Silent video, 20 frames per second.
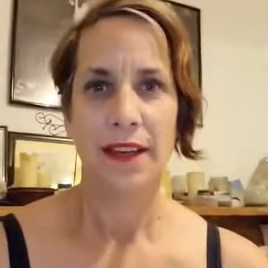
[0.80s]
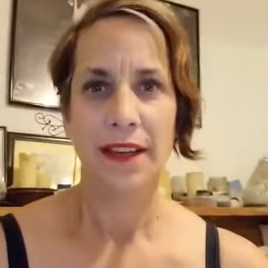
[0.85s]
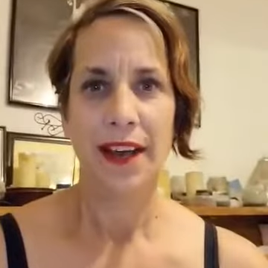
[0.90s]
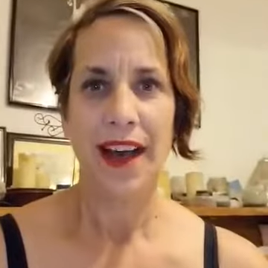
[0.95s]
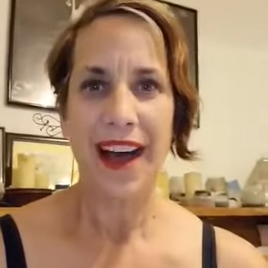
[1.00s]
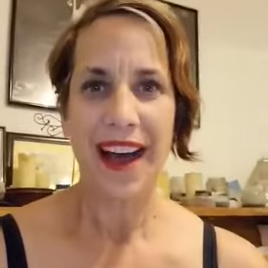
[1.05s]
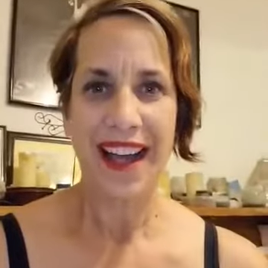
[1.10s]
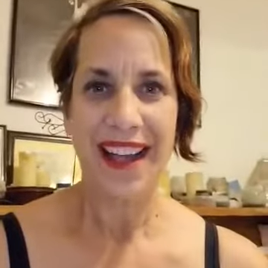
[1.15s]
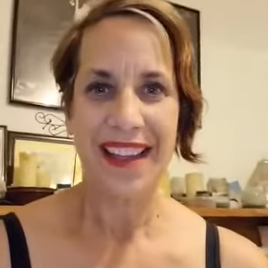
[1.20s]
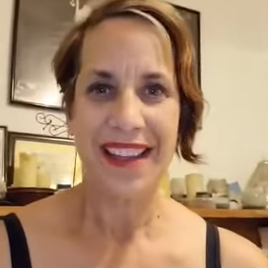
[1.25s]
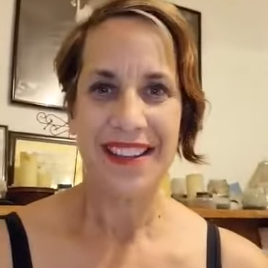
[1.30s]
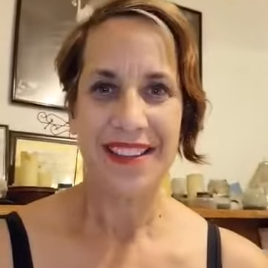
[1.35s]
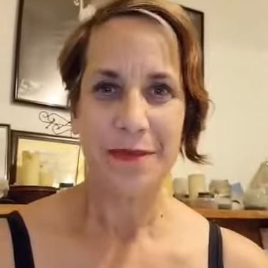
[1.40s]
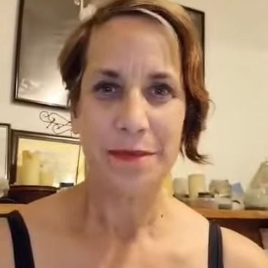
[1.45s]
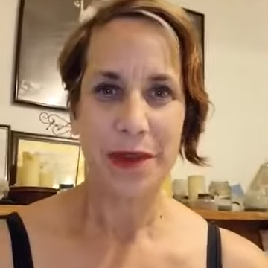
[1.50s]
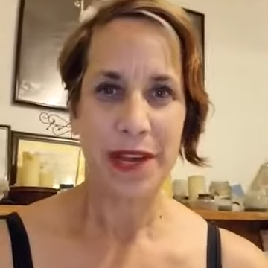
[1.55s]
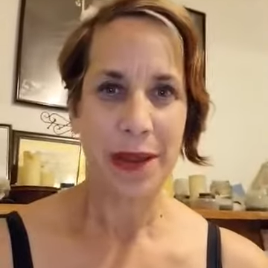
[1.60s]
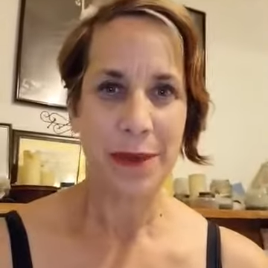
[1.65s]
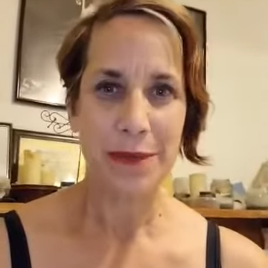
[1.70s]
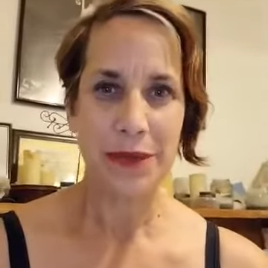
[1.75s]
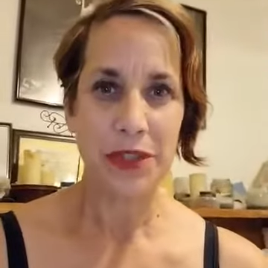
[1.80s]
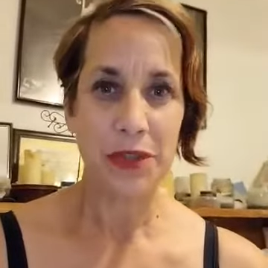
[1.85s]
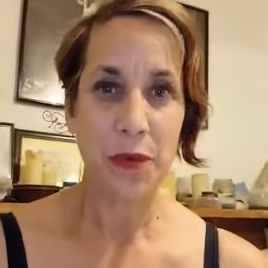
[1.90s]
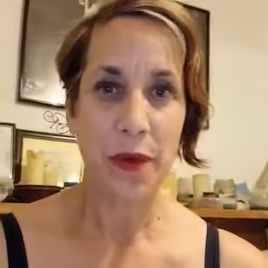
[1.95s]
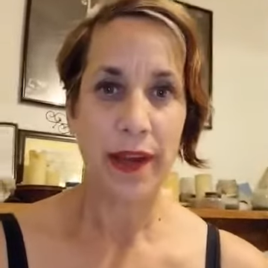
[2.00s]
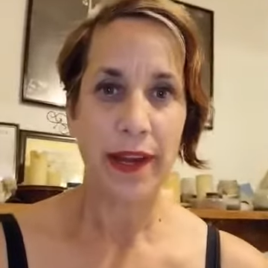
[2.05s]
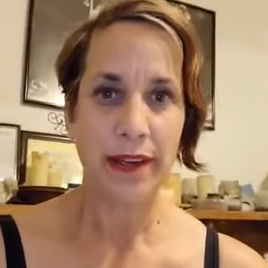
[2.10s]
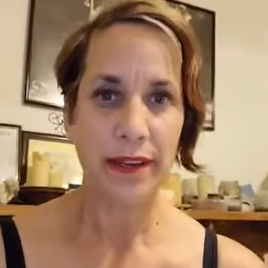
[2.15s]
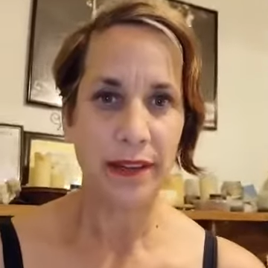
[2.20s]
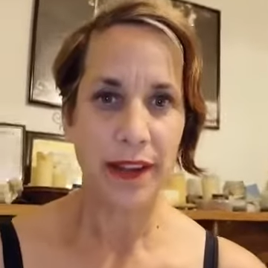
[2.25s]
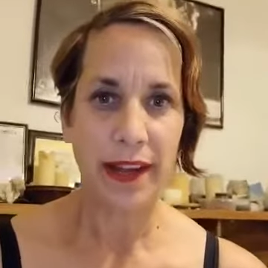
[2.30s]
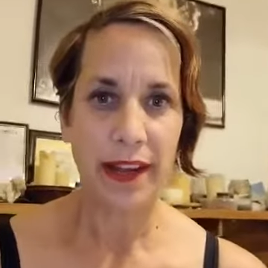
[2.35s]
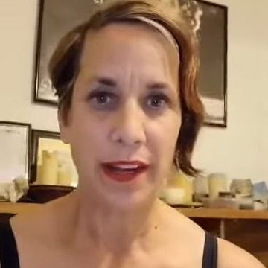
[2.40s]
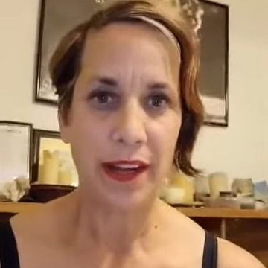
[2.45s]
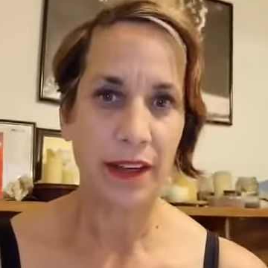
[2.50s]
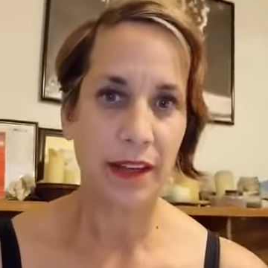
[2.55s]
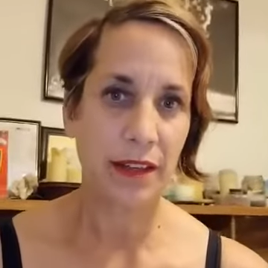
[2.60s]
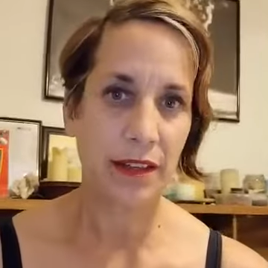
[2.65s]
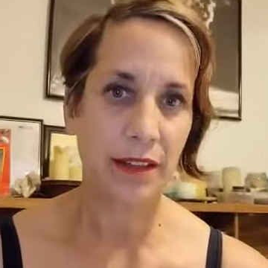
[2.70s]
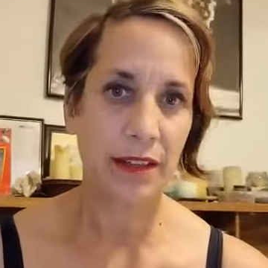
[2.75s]
Hi, my name is Joanna
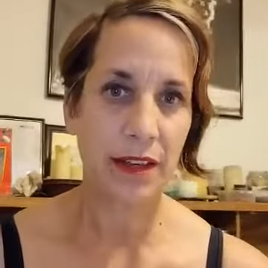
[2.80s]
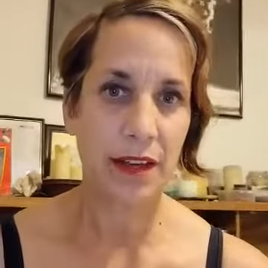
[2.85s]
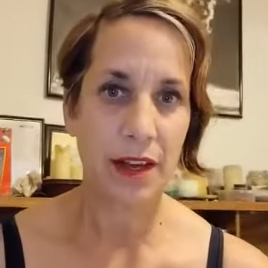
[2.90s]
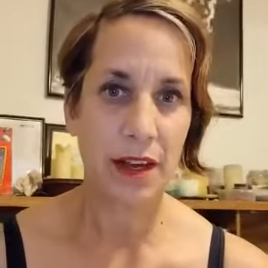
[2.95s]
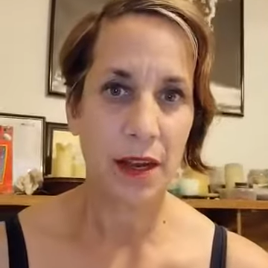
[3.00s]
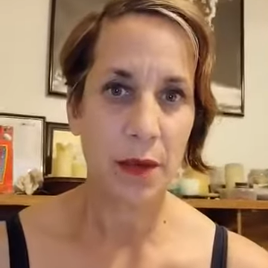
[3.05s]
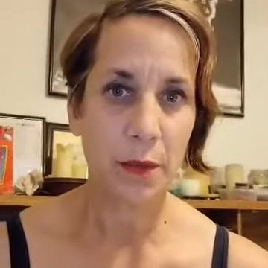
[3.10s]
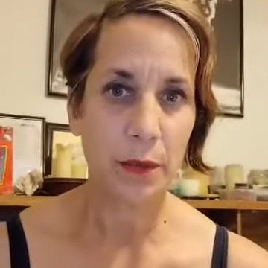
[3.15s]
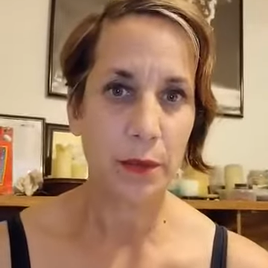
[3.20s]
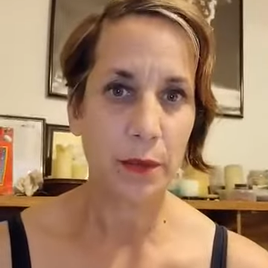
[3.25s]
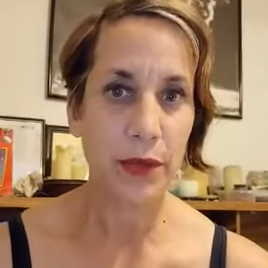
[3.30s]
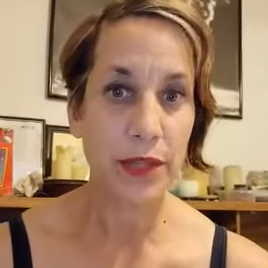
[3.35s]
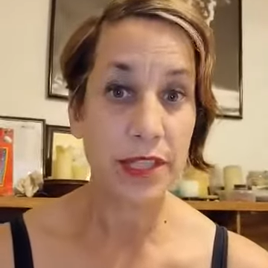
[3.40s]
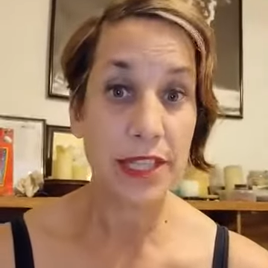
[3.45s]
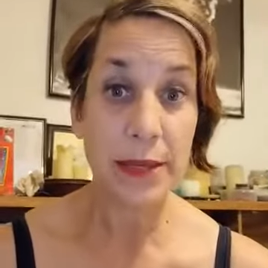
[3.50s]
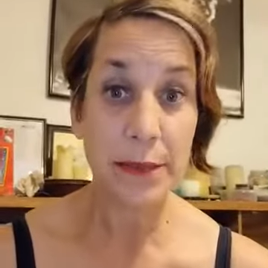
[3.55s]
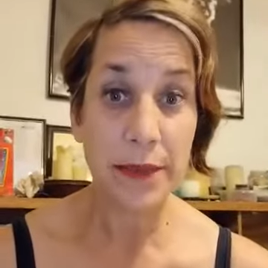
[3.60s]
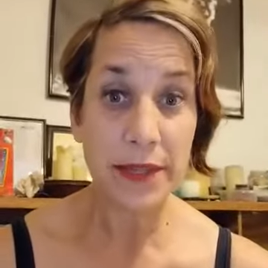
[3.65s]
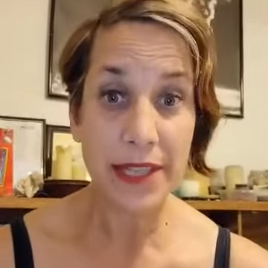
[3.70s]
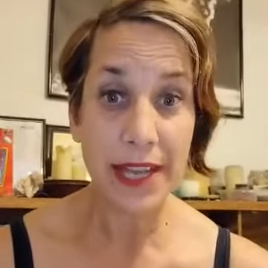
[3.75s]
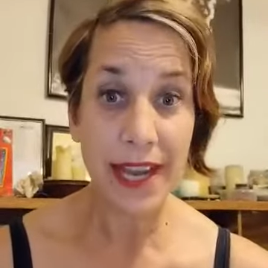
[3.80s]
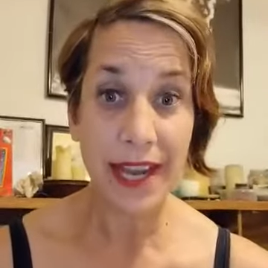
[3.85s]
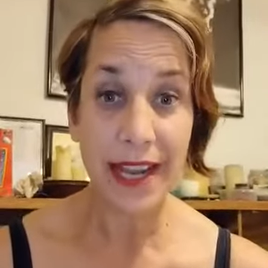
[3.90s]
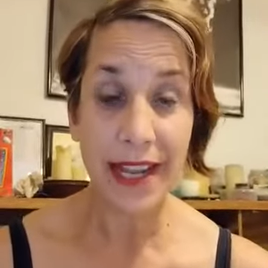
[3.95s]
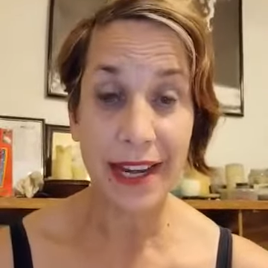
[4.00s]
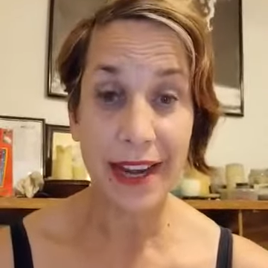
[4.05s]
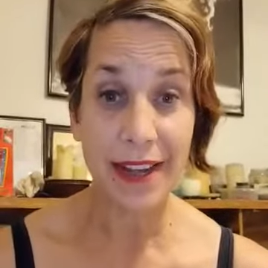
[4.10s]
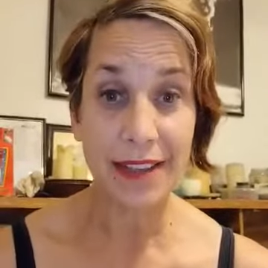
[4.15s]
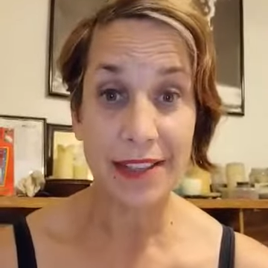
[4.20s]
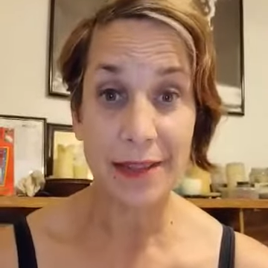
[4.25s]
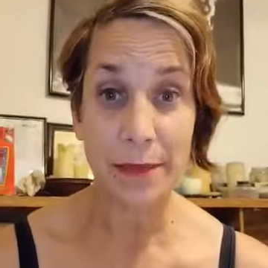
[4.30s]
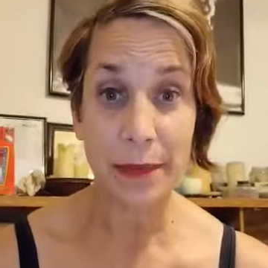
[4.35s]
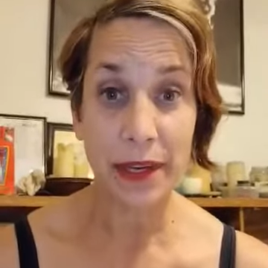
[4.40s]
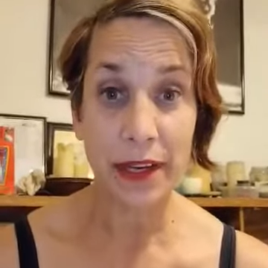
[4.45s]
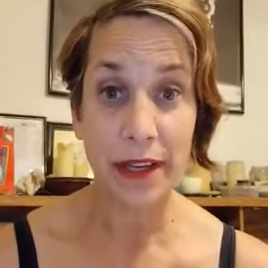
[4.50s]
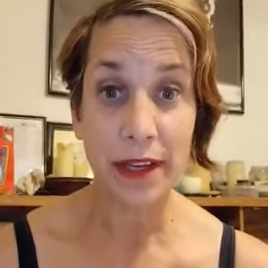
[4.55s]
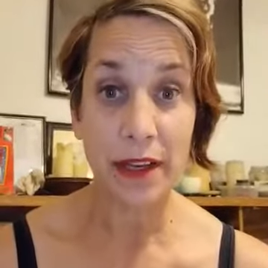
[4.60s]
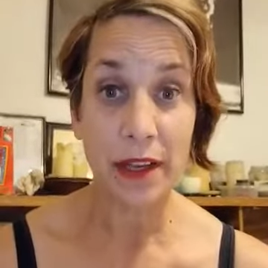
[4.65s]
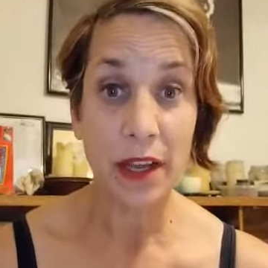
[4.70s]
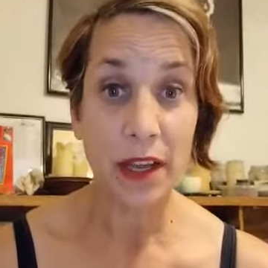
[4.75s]
Kleier. Pratibha Day had asked
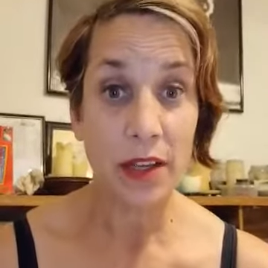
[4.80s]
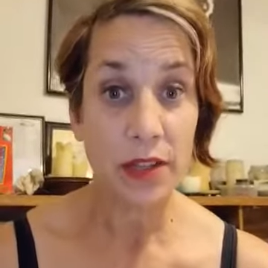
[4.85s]
me